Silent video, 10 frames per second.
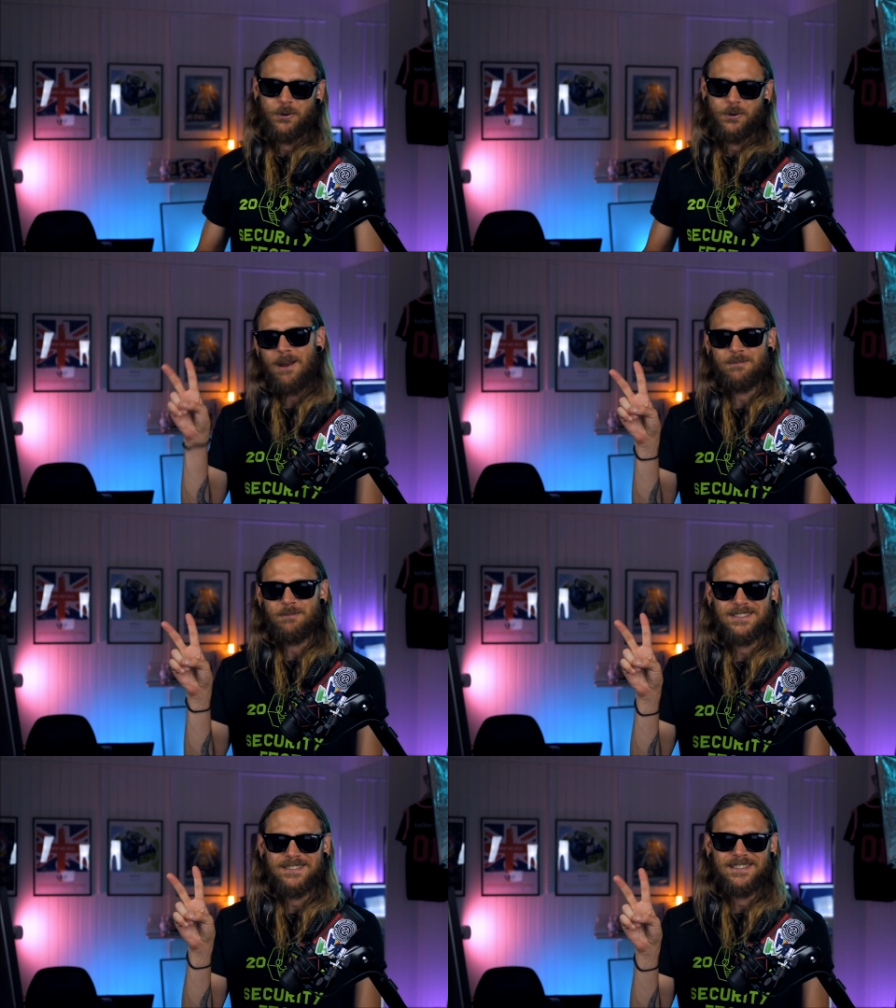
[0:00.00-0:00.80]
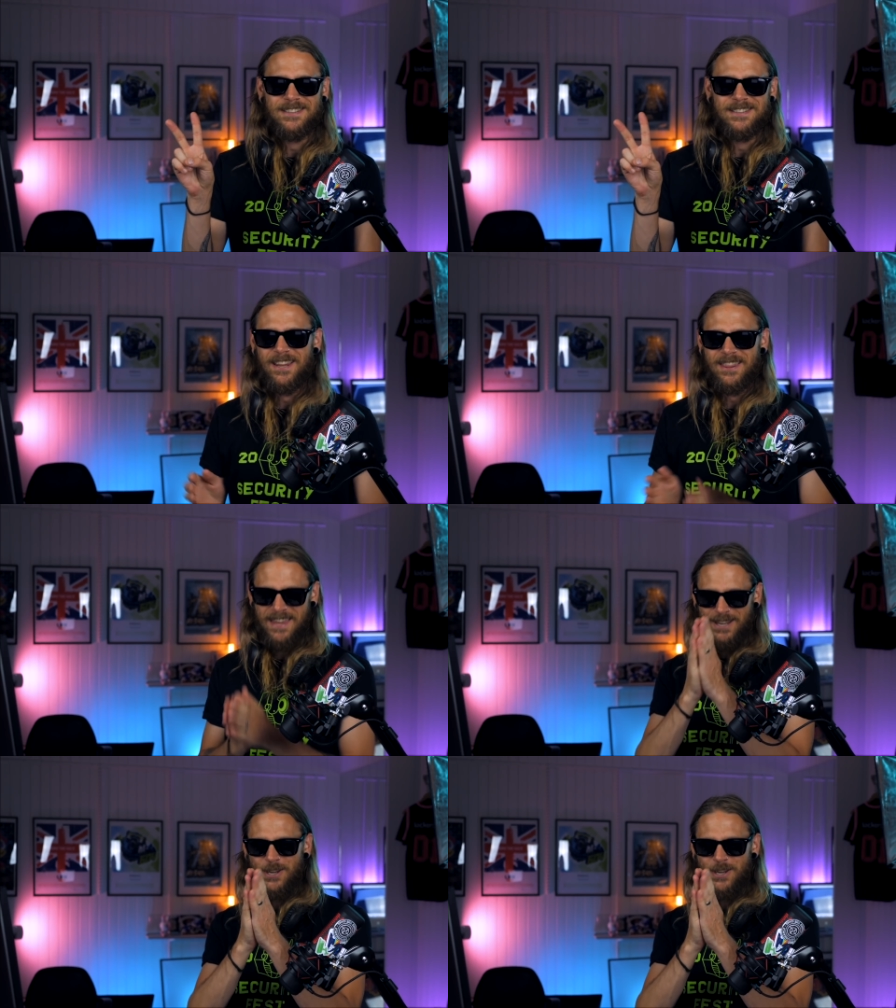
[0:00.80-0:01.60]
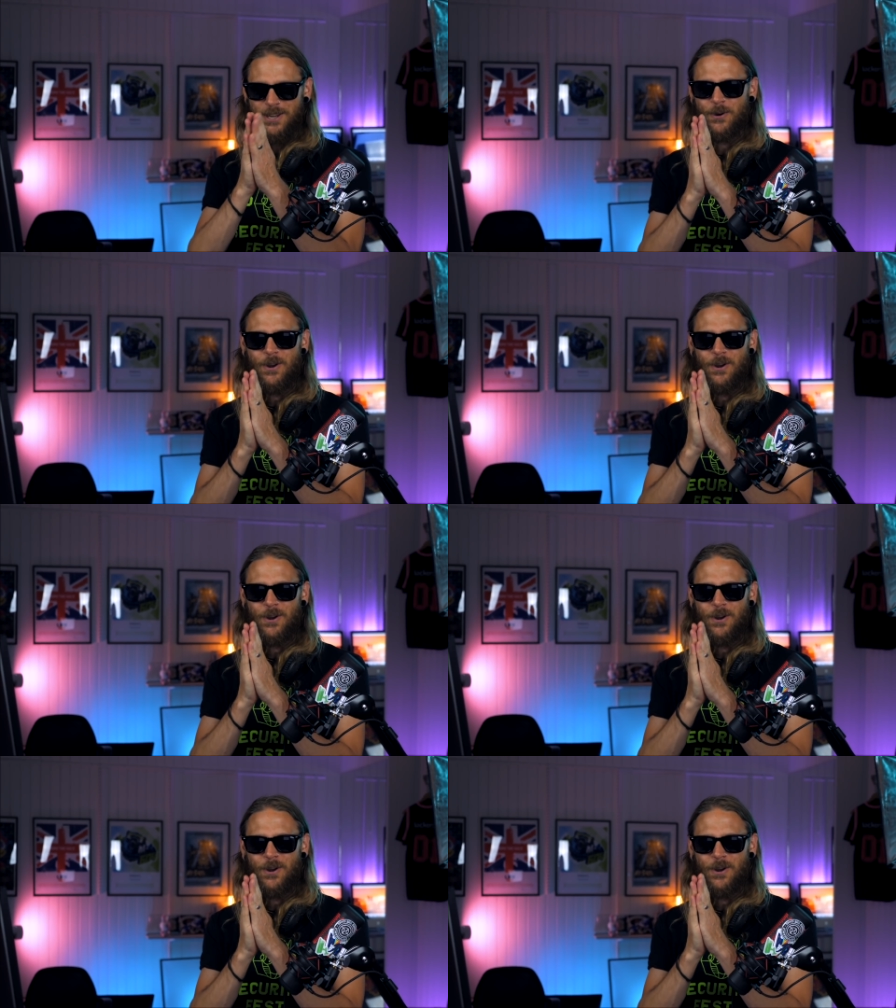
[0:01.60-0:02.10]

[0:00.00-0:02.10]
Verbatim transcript: vibes. Thank you.